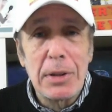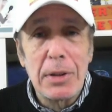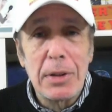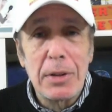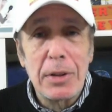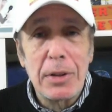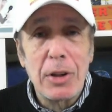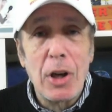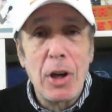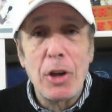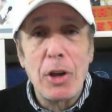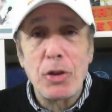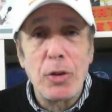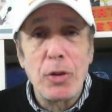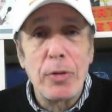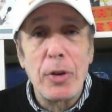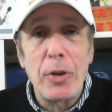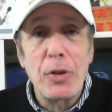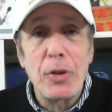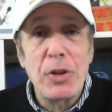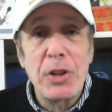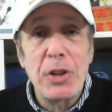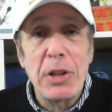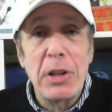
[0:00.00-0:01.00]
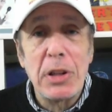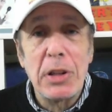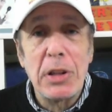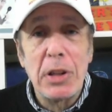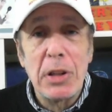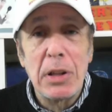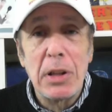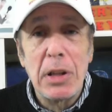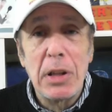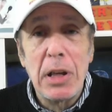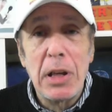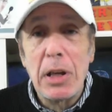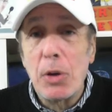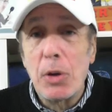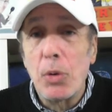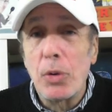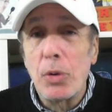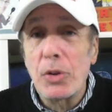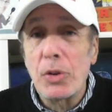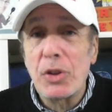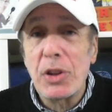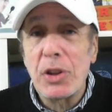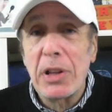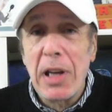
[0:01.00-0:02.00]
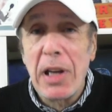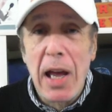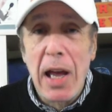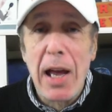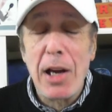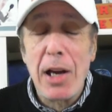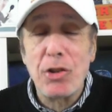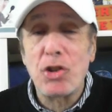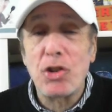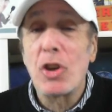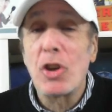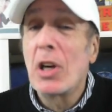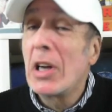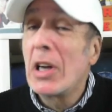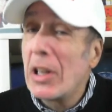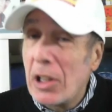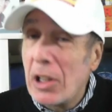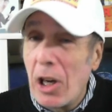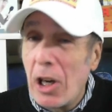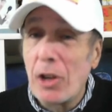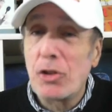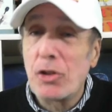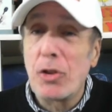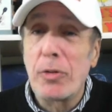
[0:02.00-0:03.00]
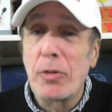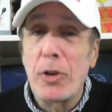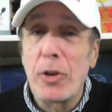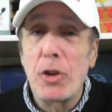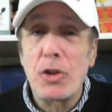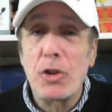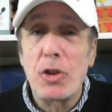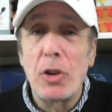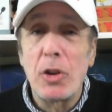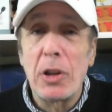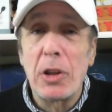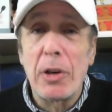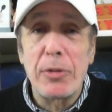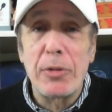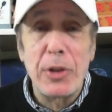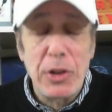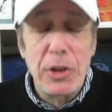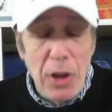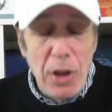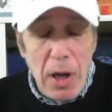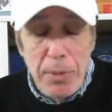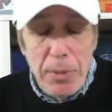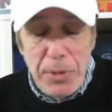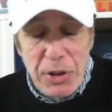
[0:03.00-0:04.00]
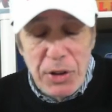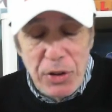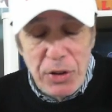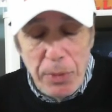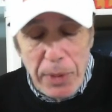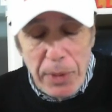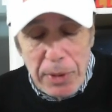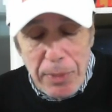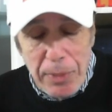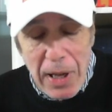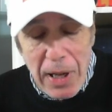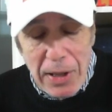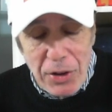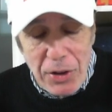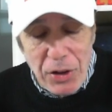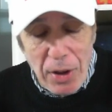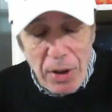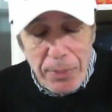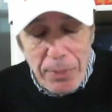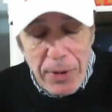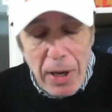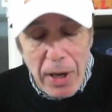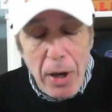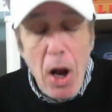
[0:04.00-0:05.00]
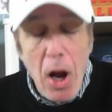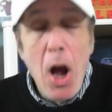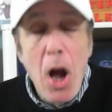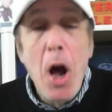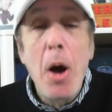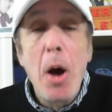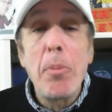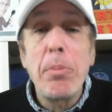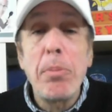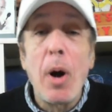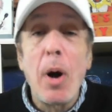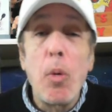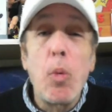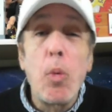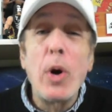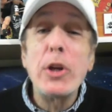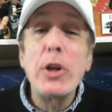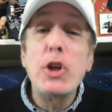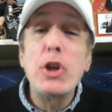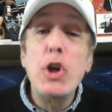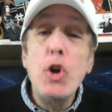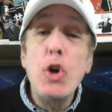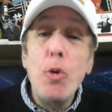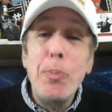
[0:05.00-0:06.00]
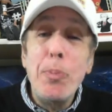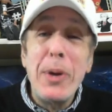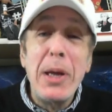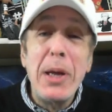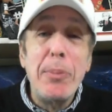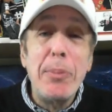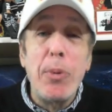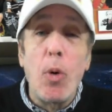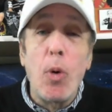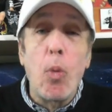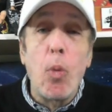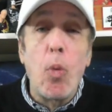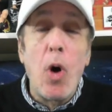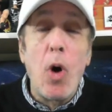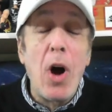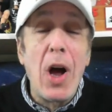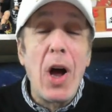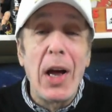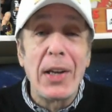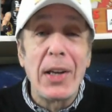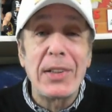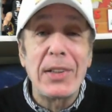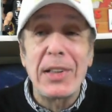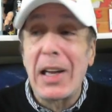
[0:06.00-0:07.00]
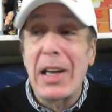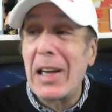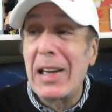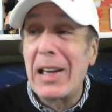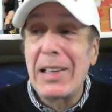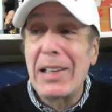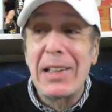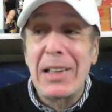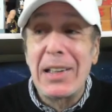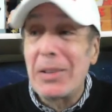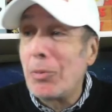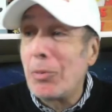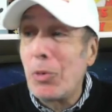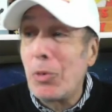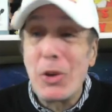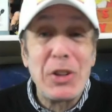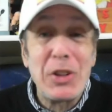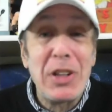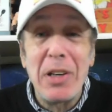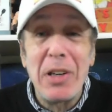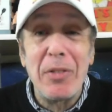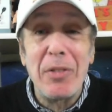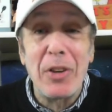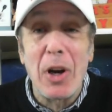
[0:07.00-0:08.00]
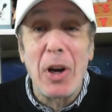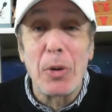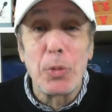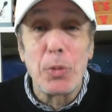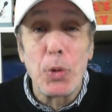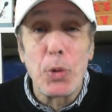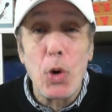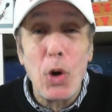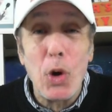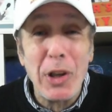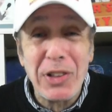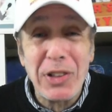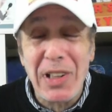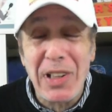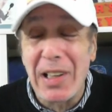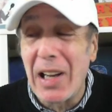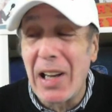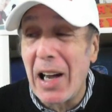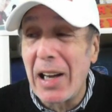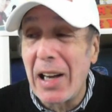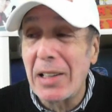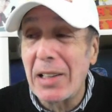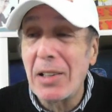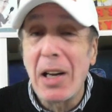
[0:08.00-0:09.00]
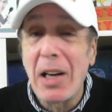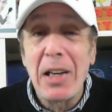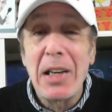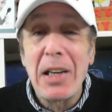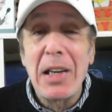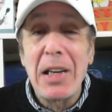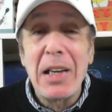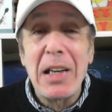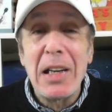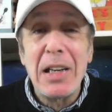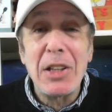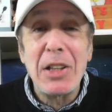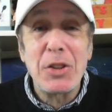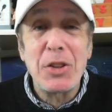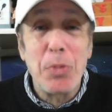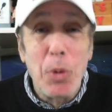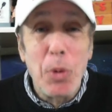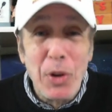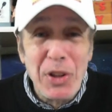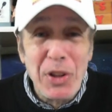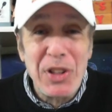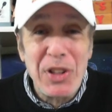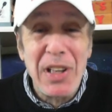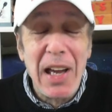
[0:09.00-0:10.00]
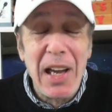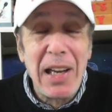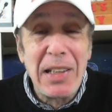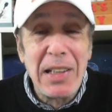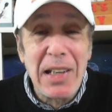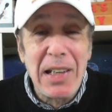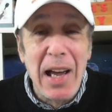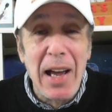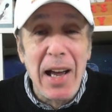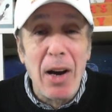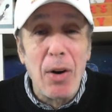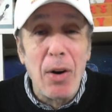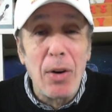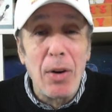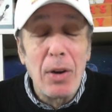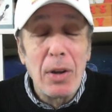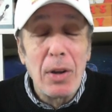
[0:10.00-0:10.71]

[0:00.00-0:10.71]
controversy equals cash. Controversial every time Mr. McMahon is up there. But what you people want, and wasn't even on Raw tonight, is more Sandow.